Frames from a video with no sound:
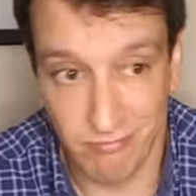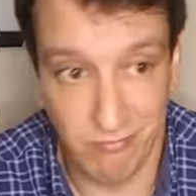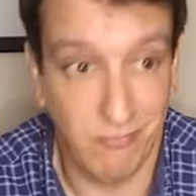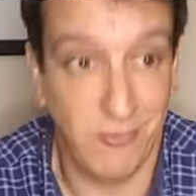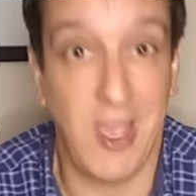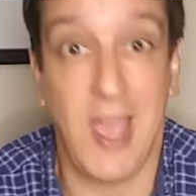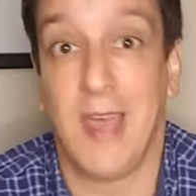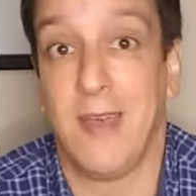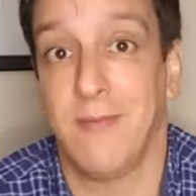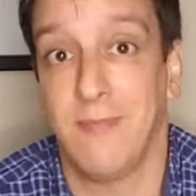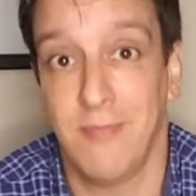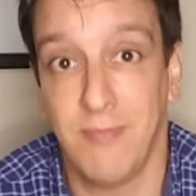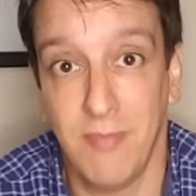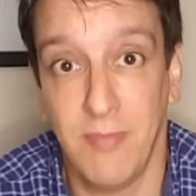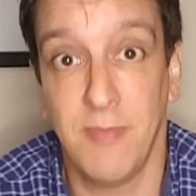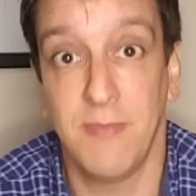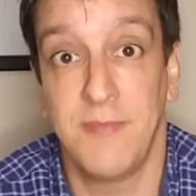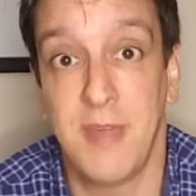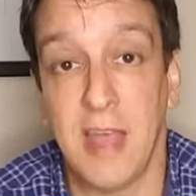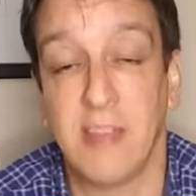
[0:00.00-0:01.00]
yeah,
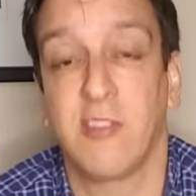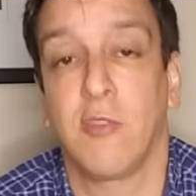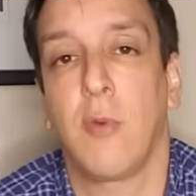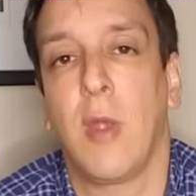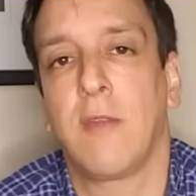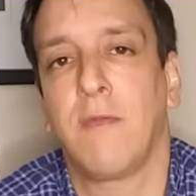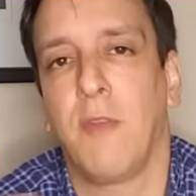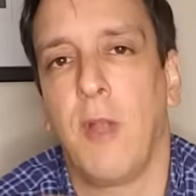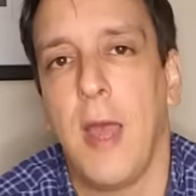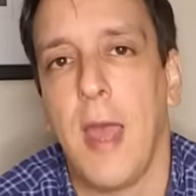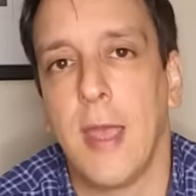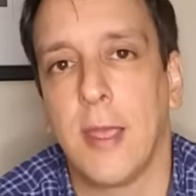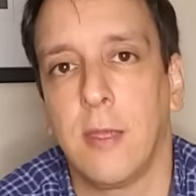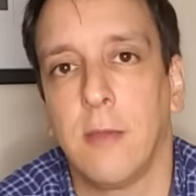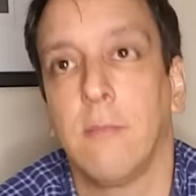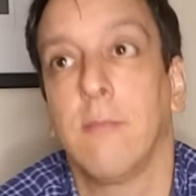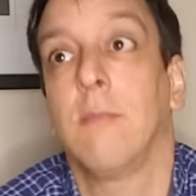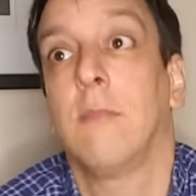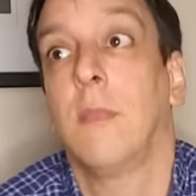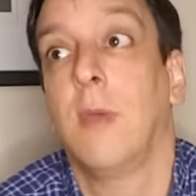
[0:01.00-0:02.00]
that's a red flag
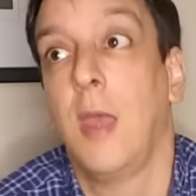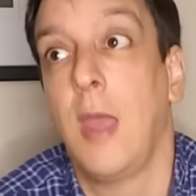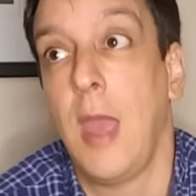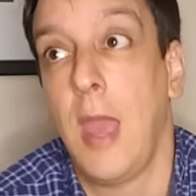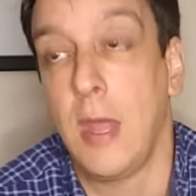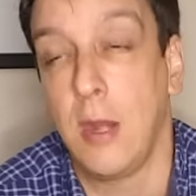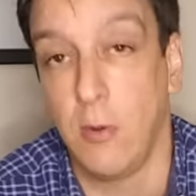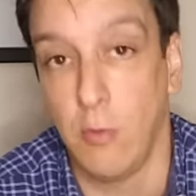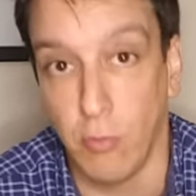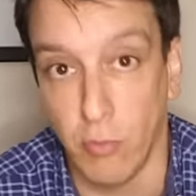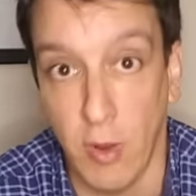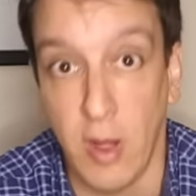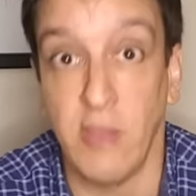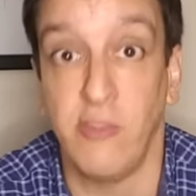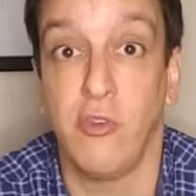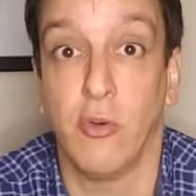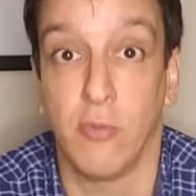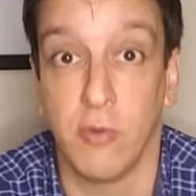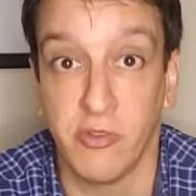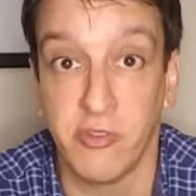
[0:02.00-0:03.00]
and it will raise
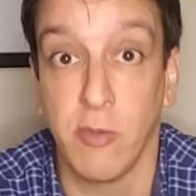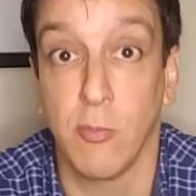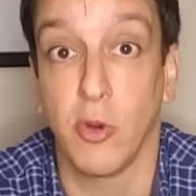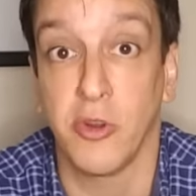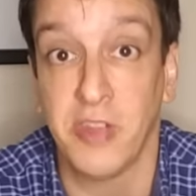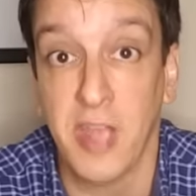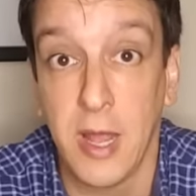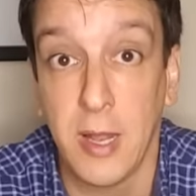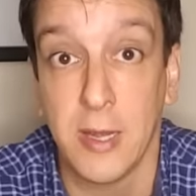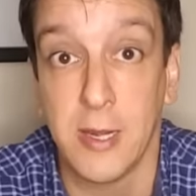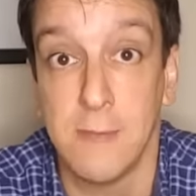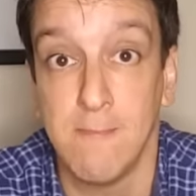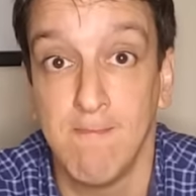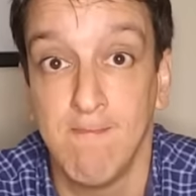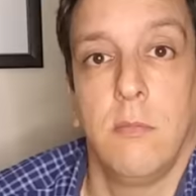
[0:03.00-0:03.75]
your risk of mortality.